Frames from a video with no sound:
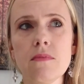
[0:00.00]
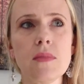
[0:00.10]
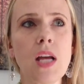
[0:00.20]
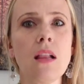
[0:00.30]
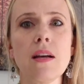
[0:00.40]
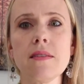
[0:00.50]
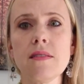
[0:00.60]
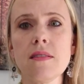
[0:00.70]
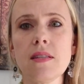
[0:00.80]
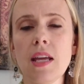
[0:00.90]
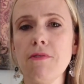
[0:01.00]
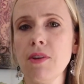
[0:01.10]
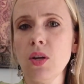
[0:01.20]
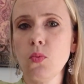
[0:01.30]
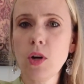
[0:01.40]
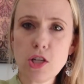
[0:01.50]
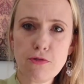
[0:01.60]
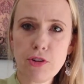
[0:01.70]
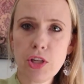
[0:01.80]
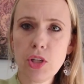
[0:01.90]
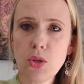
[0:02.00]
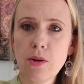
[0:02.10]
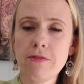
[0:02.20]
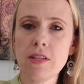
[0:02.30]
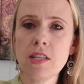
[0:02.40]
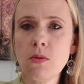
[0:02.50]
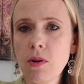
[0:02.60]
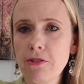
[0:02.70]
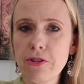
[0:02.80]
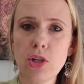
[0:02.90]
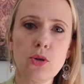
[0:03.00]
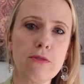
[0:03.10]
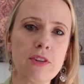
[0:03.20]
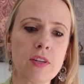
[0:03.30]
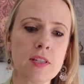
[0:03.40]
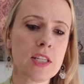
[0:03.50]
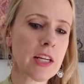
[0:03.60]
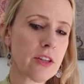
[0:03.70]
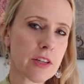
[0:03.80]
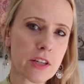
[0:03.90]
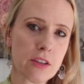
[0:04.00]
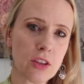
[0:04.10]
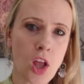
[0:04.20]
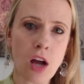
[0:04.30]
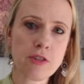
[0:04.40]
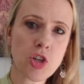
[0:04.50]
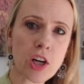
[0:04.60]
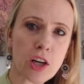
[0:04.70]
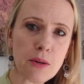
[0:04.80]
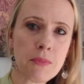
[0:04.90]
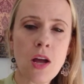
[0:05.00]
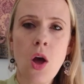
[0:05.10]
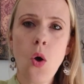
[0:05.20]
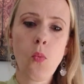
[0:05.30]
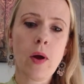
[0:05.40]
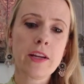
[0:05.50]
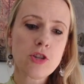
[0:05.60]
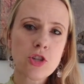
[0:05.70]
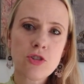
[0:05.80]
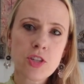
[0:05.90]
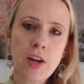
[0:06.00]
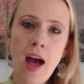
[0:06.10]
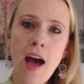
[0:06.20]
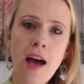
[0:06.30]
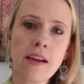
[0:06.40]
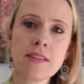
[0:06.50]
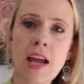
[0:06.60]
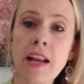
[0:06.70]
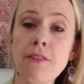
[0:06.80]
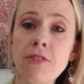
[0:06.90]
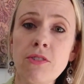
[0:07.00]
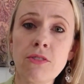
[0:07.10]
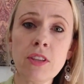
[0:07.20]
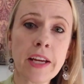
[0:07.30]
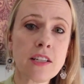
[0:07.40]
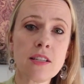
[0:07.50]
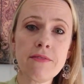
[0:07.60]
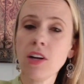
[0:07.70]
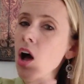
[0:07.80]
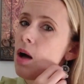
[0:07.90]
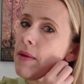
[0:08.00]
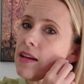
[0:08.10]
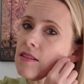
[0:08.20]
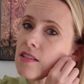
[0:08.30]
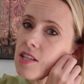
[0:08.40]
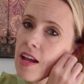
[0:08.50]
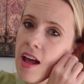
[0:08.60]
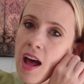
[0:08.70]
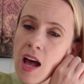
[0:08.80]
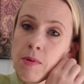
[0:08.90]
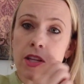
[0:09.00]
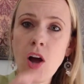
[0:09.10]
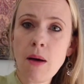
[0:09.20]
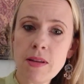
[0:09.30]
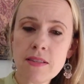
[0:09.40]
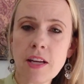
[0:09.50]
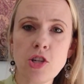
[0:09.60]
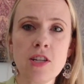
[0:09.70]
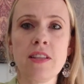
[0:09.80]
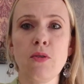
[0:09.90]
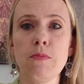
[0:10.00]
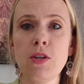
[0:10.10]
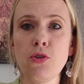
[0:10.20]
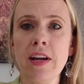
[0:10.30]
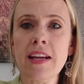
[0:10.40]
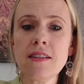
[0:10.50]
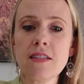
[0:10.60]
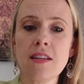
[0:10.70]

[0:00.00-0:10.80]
tell us if it worked for you, if it didn't work for you, if you continued it long term, what issues you had, and if you'd like to leave a comment in the comments section, that would be great.